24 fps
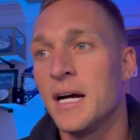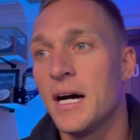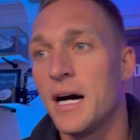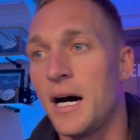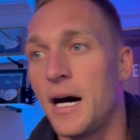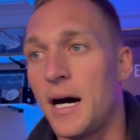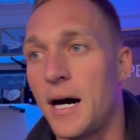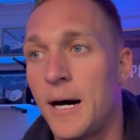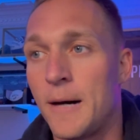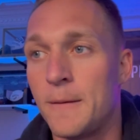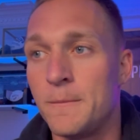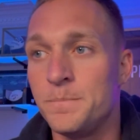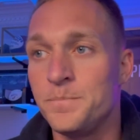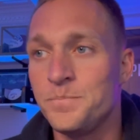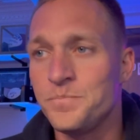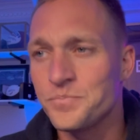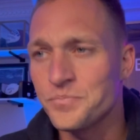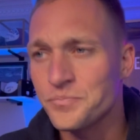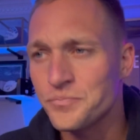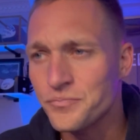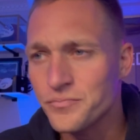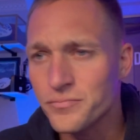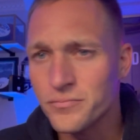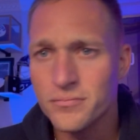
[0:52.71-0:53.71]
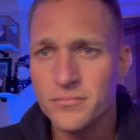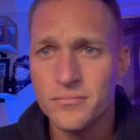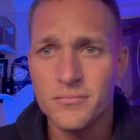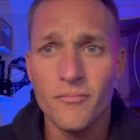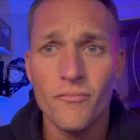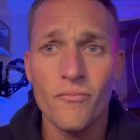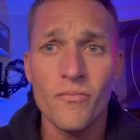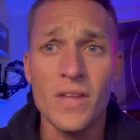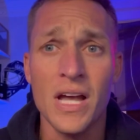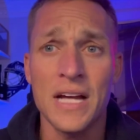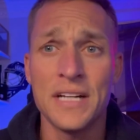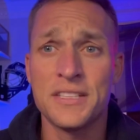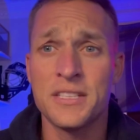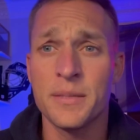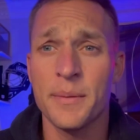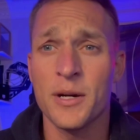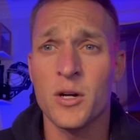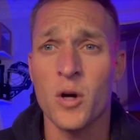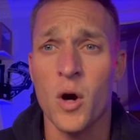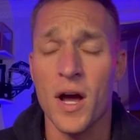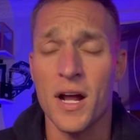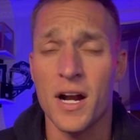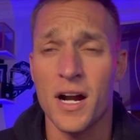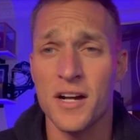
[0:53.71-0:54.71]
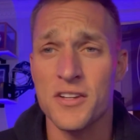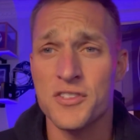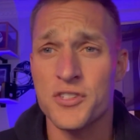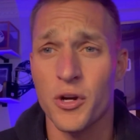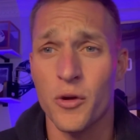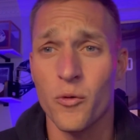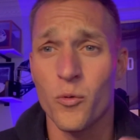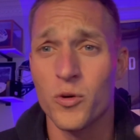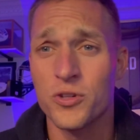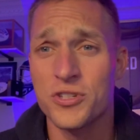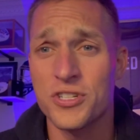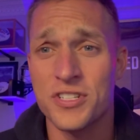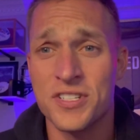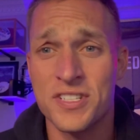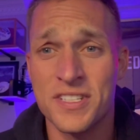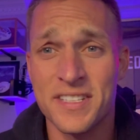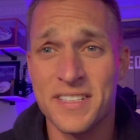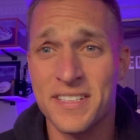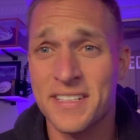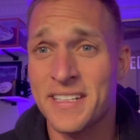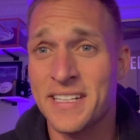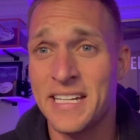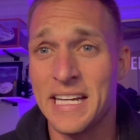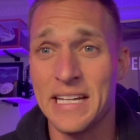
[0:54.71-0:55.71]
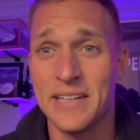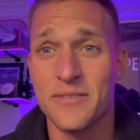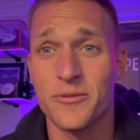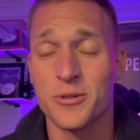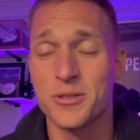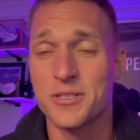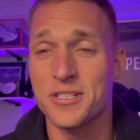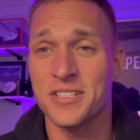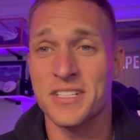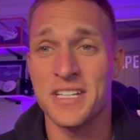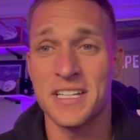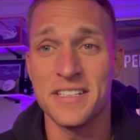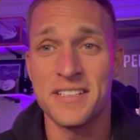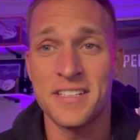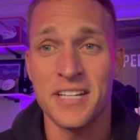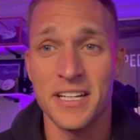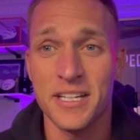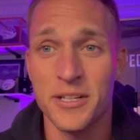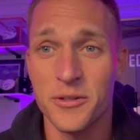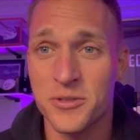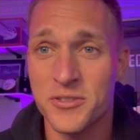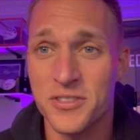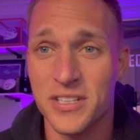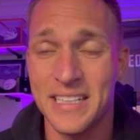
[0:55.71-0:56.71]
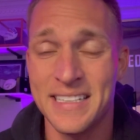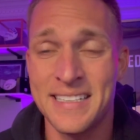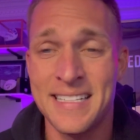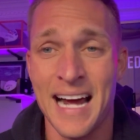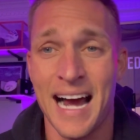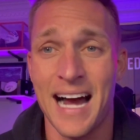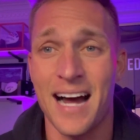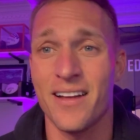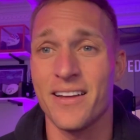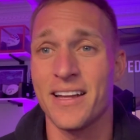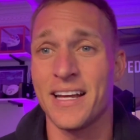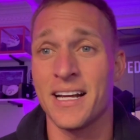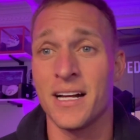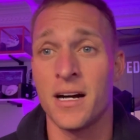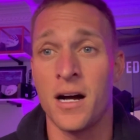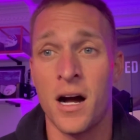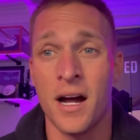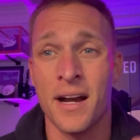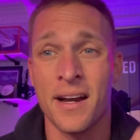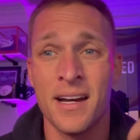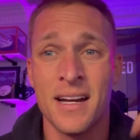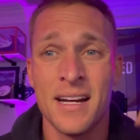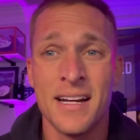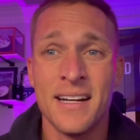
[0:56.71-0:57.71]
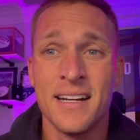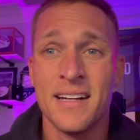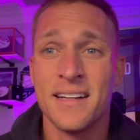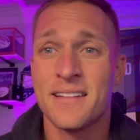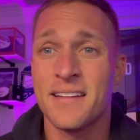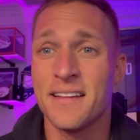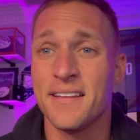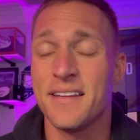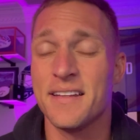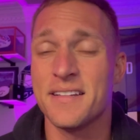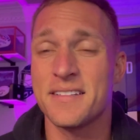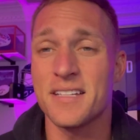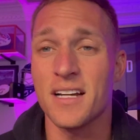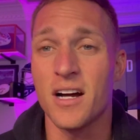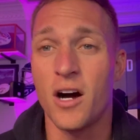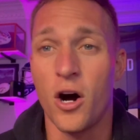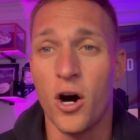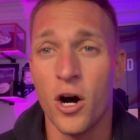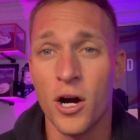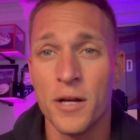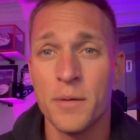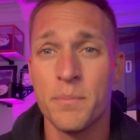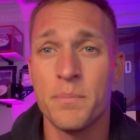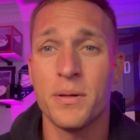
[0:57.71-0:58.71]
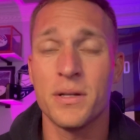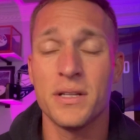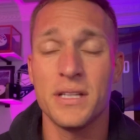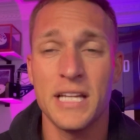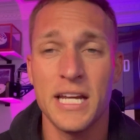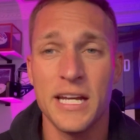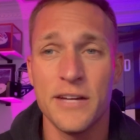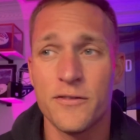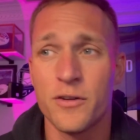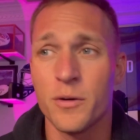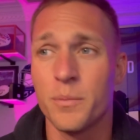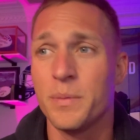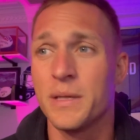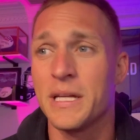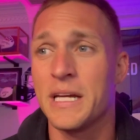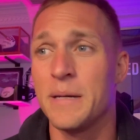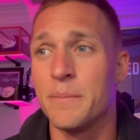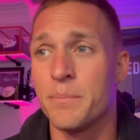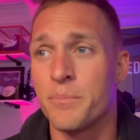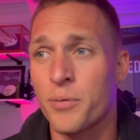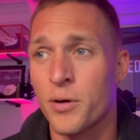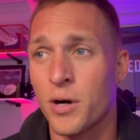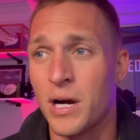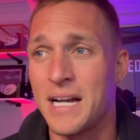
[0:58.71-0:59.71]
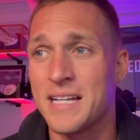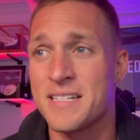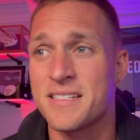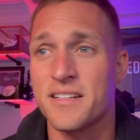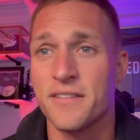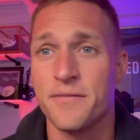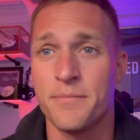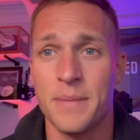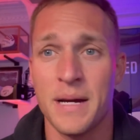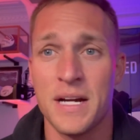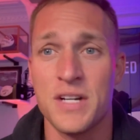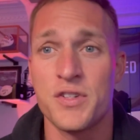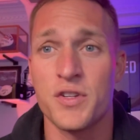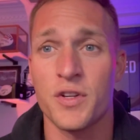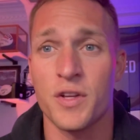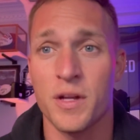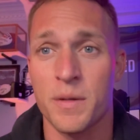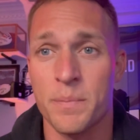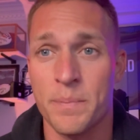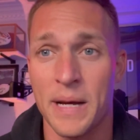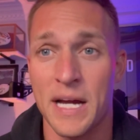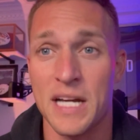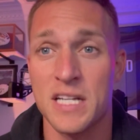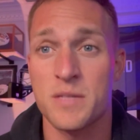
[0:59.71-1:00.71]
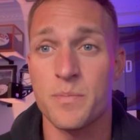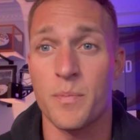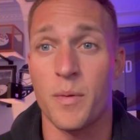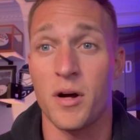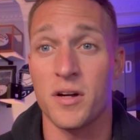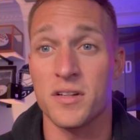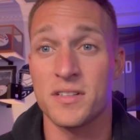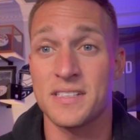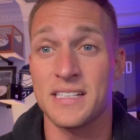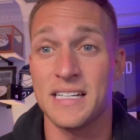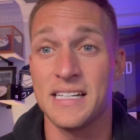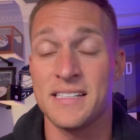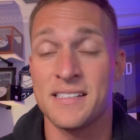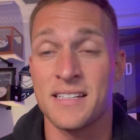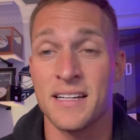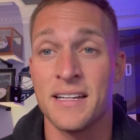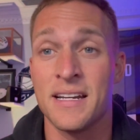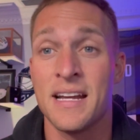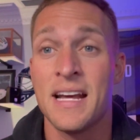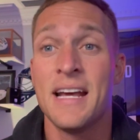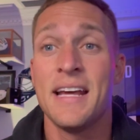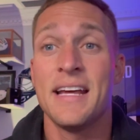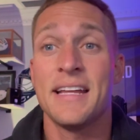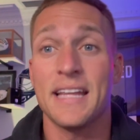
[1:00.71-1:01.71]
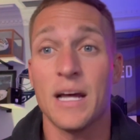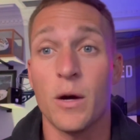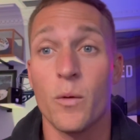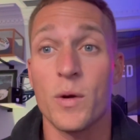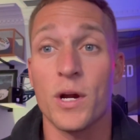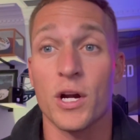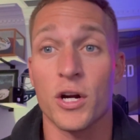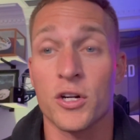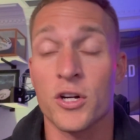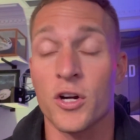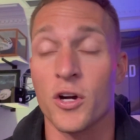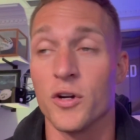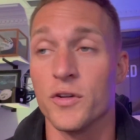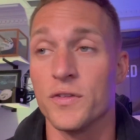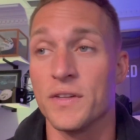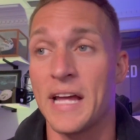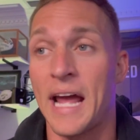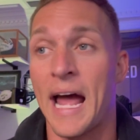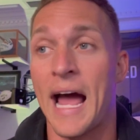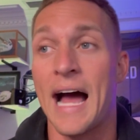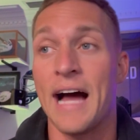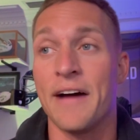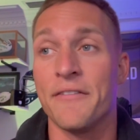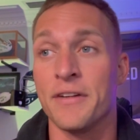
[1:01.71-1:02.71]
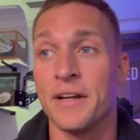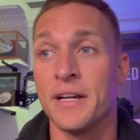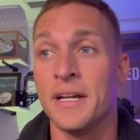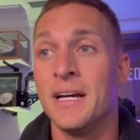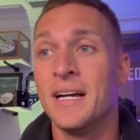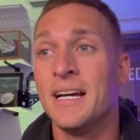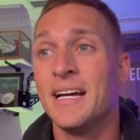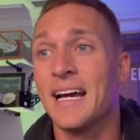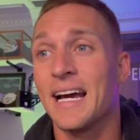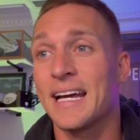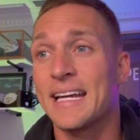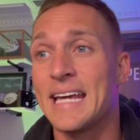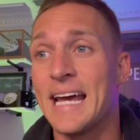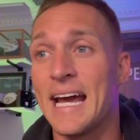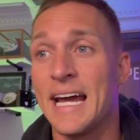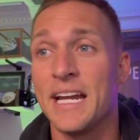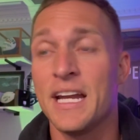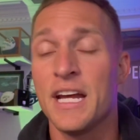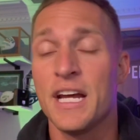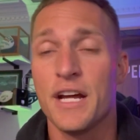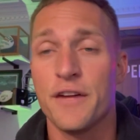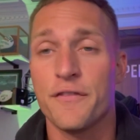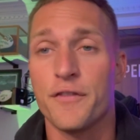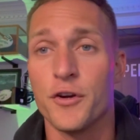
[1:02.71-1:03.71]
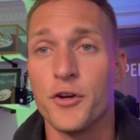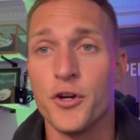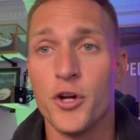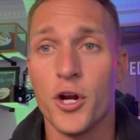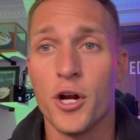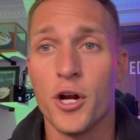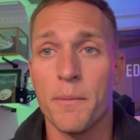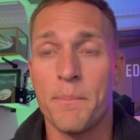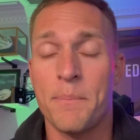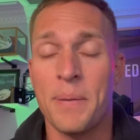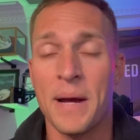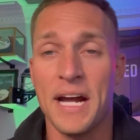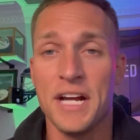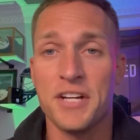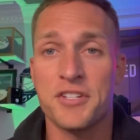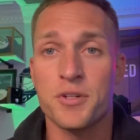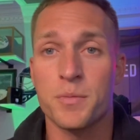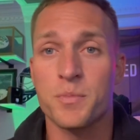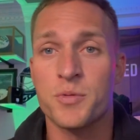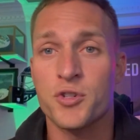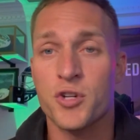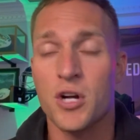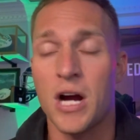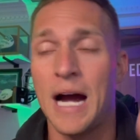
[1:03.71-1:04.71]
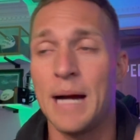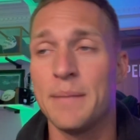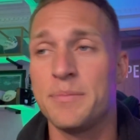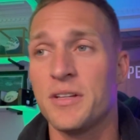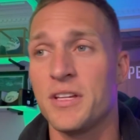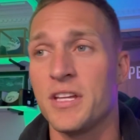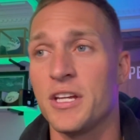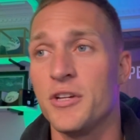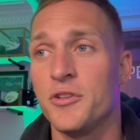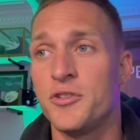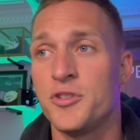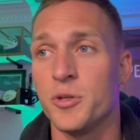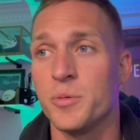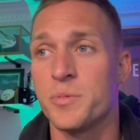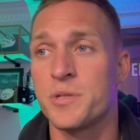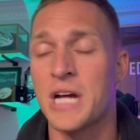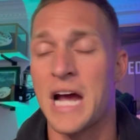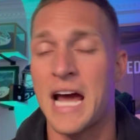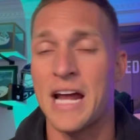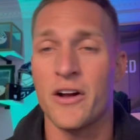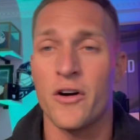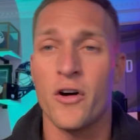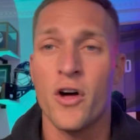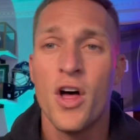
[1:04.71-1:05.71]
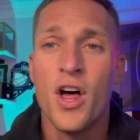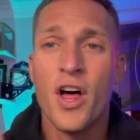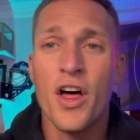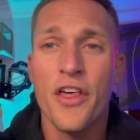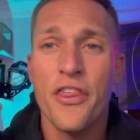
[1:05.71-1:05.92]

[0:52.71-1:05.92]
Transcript: And to be quite honest with you, we're just continuously tallying on to this unbelievably impressive Major League Baseball season that we are currently having. Again, if you're new page, subscribe to the YouTube channel.